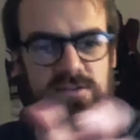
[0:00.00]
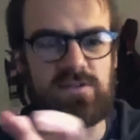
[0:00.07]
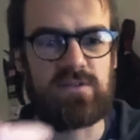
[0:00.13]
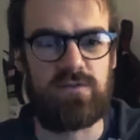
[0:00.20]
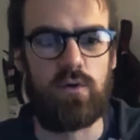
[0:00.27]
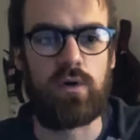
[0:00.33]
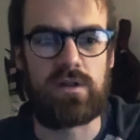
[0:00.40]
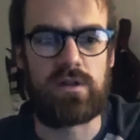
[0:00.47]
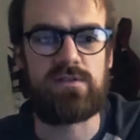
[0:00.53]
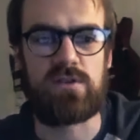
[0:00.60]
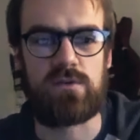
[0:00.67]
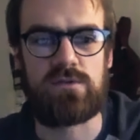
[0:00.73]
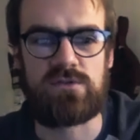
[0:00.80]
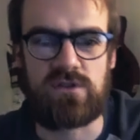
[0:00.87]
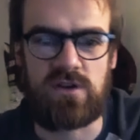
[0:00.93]
fall into
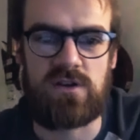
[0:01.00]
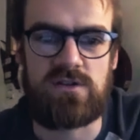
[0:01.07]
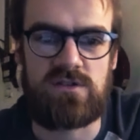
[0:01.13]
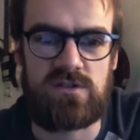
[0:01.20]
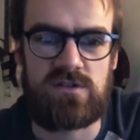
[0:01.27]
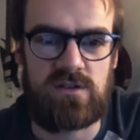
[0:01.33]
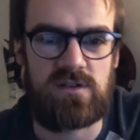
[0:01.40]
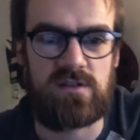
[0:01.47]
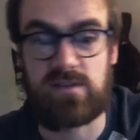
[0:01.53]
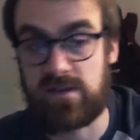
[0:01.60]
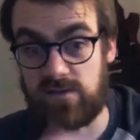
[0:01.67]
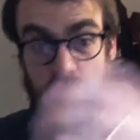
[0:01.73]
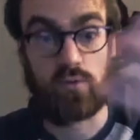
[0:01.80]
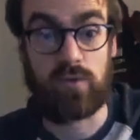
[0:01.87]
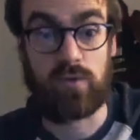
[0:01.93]
in church because
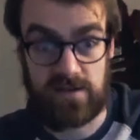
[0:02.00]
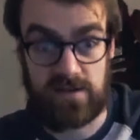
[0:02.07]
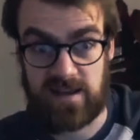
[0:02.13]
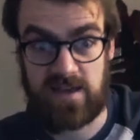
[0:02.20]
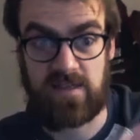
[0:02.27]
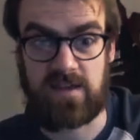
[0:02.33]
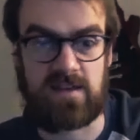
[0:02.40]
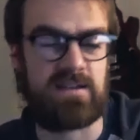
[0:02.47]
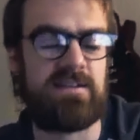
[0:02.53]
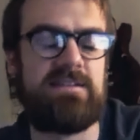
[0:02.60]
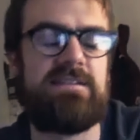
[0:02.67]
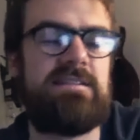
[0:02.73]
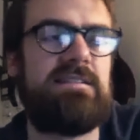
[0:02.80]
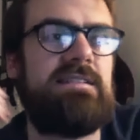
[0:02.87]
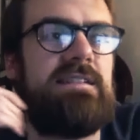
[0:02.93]
you're all there together.
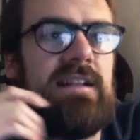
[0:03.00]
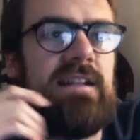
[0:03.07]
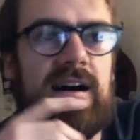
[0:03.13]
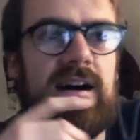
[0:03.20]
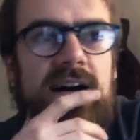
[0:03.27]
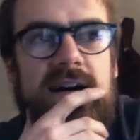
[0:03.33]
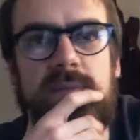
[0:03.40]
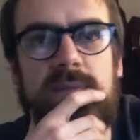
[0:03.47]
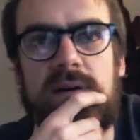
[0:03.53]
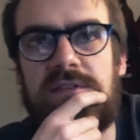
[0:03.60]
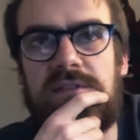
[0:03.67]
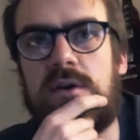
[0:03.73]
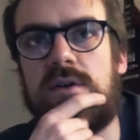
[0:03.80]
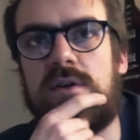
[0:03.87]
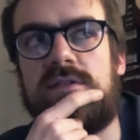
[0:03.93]
And
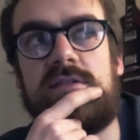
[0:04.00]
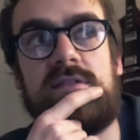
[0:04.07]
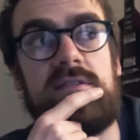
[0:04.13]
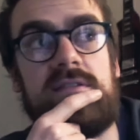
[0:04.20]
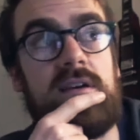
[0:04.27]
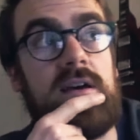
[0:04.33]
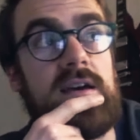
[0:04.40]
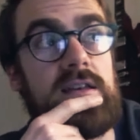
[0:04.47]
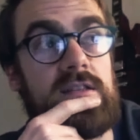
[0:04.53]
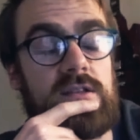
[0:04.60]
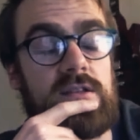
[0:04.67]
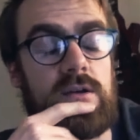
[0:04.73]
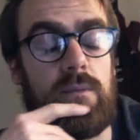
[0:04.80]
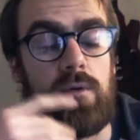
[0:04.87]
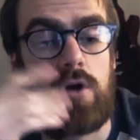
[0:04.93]
so it's
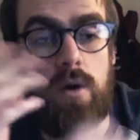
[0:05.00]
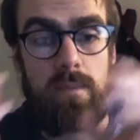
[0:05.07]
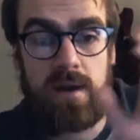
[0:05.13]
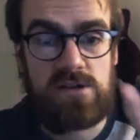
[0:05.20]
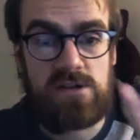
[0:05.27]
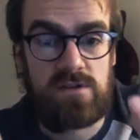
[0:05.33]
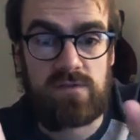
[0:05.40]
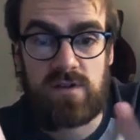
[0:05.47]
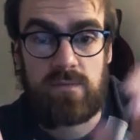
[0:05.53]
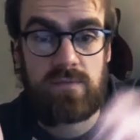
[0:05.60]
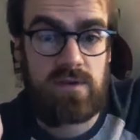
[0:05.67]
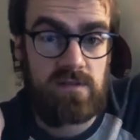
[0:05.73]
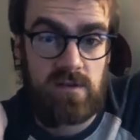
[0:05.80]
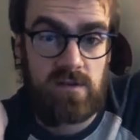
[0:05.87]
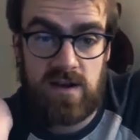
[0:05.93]
a combination of some
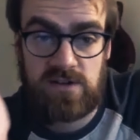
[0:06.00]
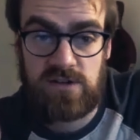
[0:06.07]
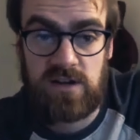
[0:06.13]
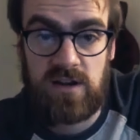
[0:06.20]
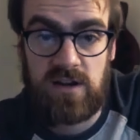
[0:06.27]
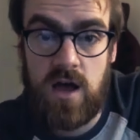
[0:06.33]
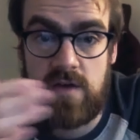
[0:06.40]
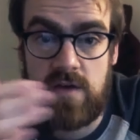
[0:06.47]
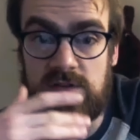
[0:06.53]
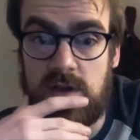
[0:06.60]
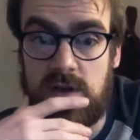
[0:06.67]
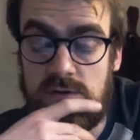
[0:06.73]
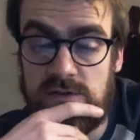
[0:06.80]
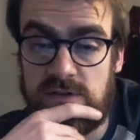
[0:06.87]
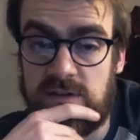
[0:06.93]
things that are actually live. It's
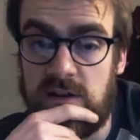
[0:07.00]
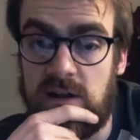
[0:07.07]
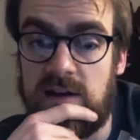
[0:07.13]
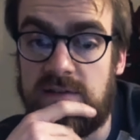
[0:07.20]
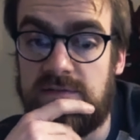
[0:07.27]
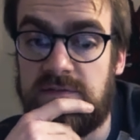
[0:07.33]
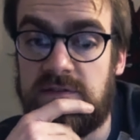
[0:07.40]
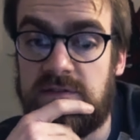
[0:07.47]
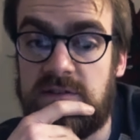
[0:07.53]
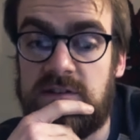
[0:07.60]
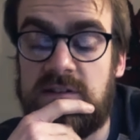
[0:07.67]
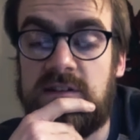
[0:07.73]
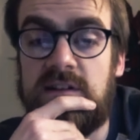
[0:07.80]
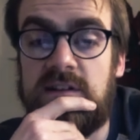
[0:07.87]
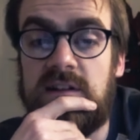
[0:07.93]
hosted live,
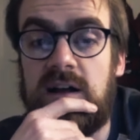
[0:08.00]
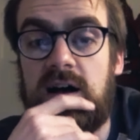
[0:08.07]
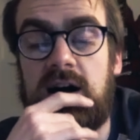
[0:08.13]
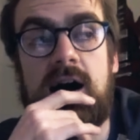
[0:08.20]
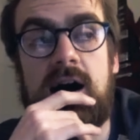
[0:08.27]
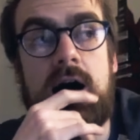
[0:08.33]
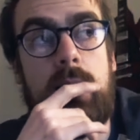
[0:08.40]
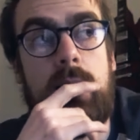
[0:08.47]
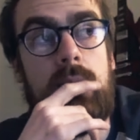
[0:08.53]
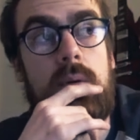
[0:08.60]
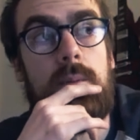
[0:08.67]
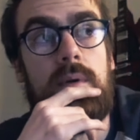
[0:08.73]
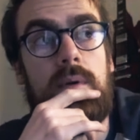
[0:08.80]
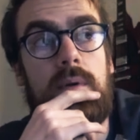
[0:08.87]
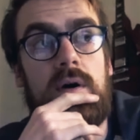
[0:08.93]

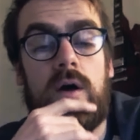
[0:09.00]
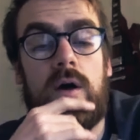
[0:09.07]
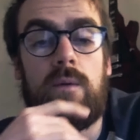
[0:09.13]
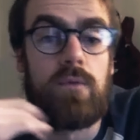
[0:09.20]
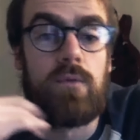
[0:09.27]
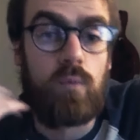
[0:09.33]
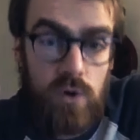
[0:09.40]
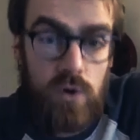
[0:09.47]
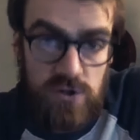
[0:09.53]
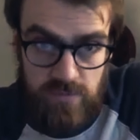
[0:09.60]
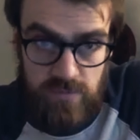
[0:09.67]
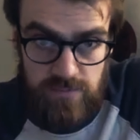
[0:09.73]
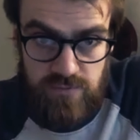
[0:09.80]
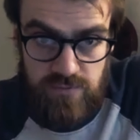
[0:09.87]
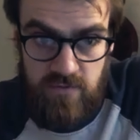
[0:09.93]
but the worship is
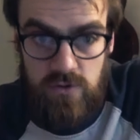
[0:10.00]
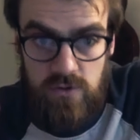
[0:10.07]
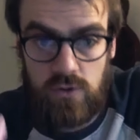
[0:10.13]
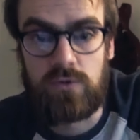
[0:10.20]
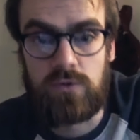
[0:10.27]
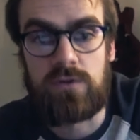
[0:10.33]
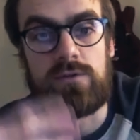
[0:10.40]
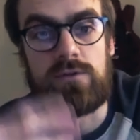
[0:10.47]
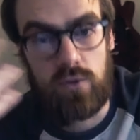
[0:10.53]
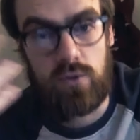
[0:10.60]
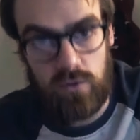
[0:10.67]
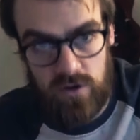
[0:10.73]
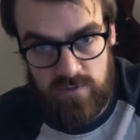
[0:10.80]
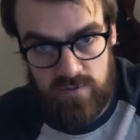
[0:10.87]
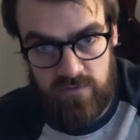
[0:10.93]
pre-recorded. The talk
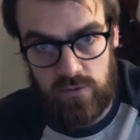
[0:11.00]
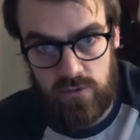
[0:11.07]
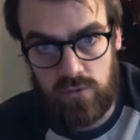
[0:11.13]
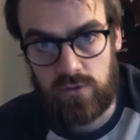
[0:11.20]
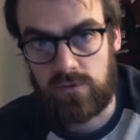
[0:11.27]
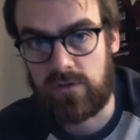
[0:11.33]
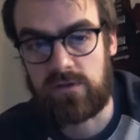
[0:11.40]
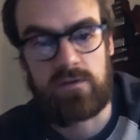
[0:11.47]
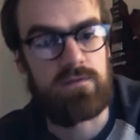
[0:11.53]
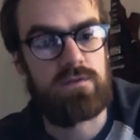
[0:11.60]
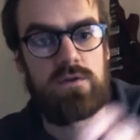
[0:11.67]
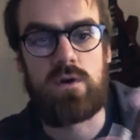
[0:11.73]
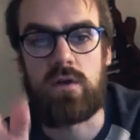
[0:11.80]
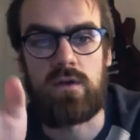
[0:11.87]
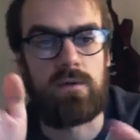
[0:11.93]
is pre-recorded. There's a few
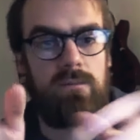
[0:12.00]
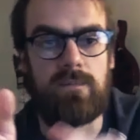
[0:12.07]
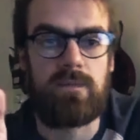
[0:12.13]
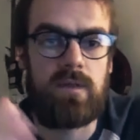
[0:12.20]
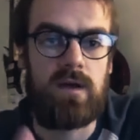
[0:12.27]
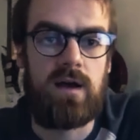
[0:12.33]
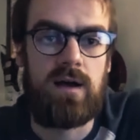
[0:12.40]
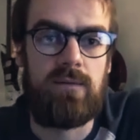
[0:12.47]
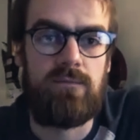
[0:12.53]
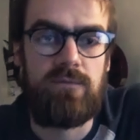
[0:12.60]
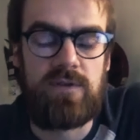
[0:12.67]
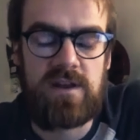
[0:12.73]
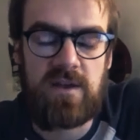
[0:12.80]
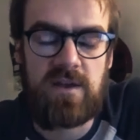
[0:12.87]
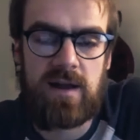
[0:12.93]
other
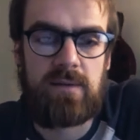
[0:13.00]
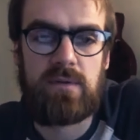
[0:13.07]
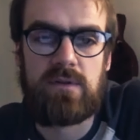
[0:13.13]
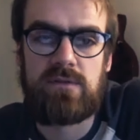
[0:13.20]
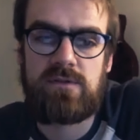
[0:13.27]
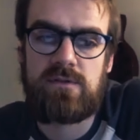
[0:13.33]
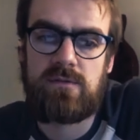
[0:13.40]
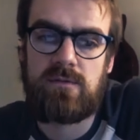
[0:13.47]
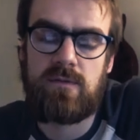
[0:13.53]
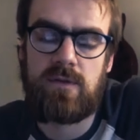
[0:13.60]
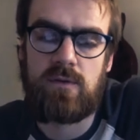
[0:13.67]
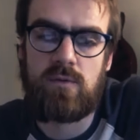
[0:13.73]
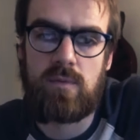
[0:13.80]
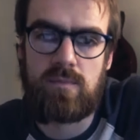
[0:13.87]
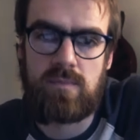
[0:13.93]
video elements that
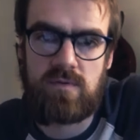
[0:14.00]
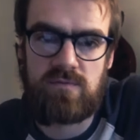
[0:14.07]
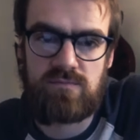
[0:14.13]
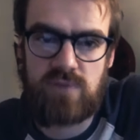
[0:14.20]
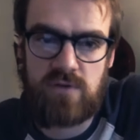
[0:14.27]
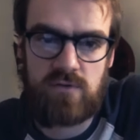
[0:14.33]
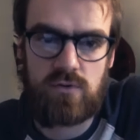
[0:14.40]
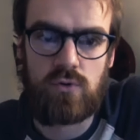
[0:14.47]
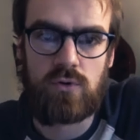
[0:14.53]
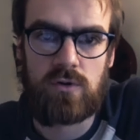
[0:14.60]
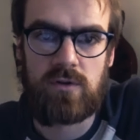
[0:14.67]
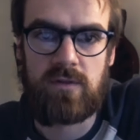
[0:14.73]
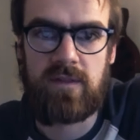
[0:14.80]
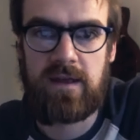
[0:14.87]
will be pre-recorded, and then